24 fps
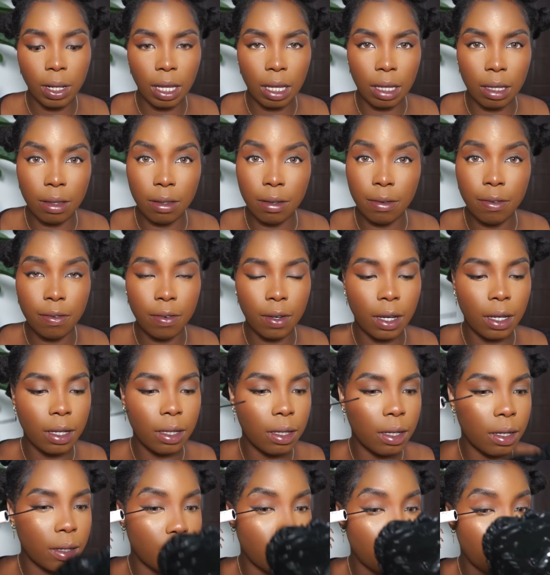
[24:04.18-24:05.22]
like define
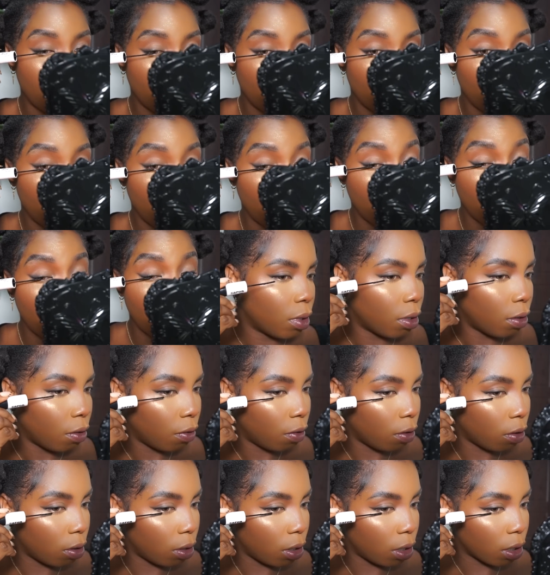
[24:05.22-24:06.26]
them. I
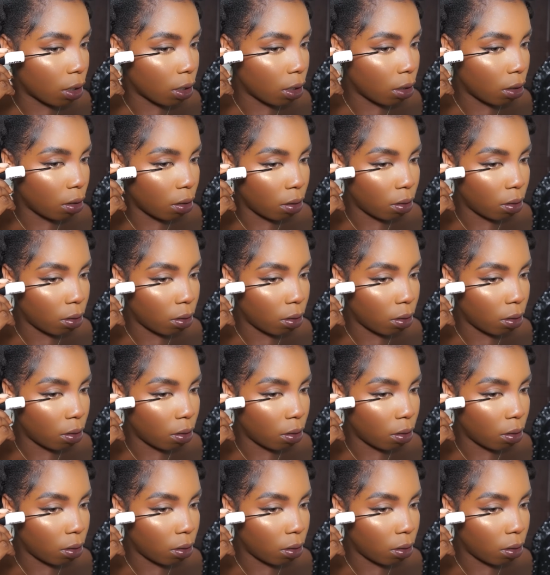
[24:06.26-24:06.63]
feel like I